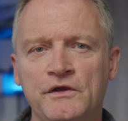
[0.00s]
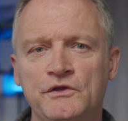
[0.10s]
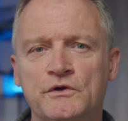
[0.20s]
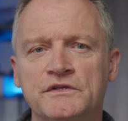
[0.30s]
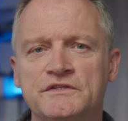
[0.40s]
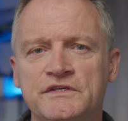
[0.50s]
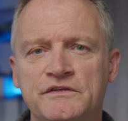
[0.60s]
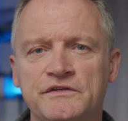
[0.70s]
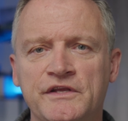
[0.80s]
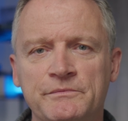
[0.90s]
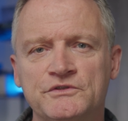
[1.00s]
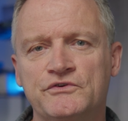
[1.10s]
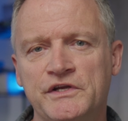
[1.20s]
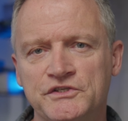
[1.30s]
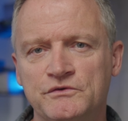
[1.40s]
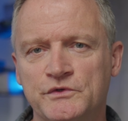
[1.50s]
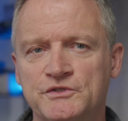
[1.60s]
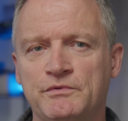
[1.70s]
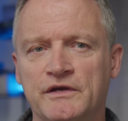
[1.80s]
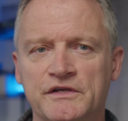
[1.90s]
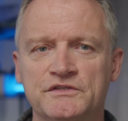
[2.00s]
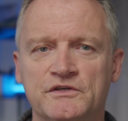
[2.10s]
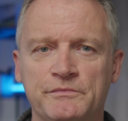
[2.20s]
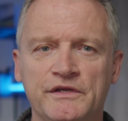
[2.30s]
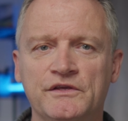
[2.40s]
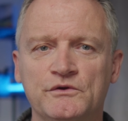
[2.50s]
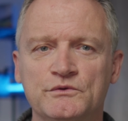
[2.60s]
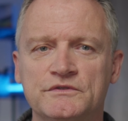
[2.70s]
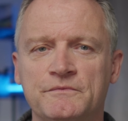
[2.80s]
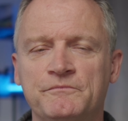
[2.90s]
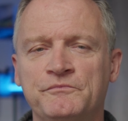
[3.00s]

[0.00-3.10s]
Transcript: You can see in the demonstration which plugins are being used.